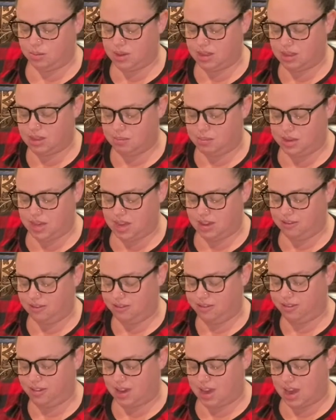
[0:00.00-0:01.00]
the
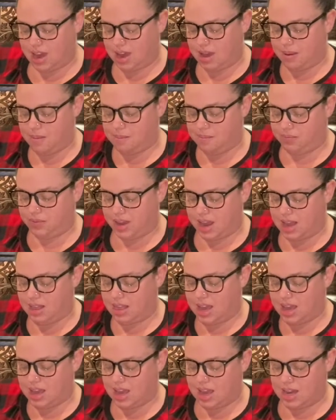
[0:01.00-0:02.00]
beef, I
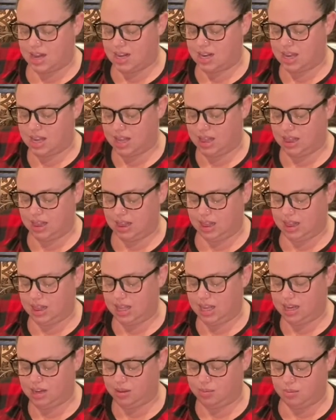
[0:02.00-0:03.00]
like cutting it a
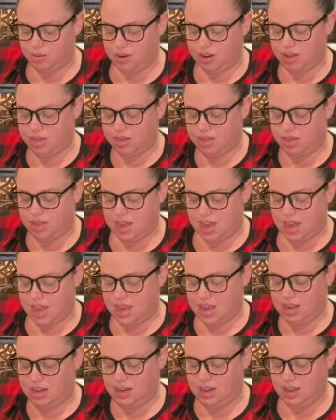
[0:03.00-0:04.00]
little more
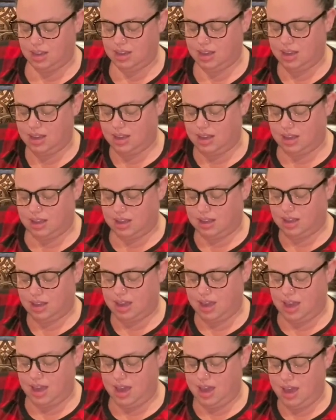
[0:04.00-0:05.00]
thin.
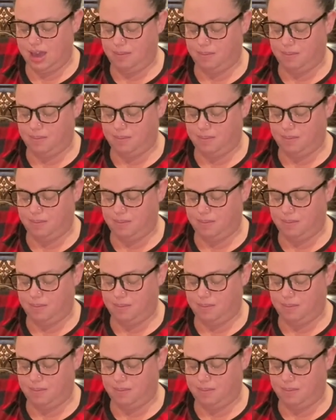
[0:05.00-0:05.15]
Okay.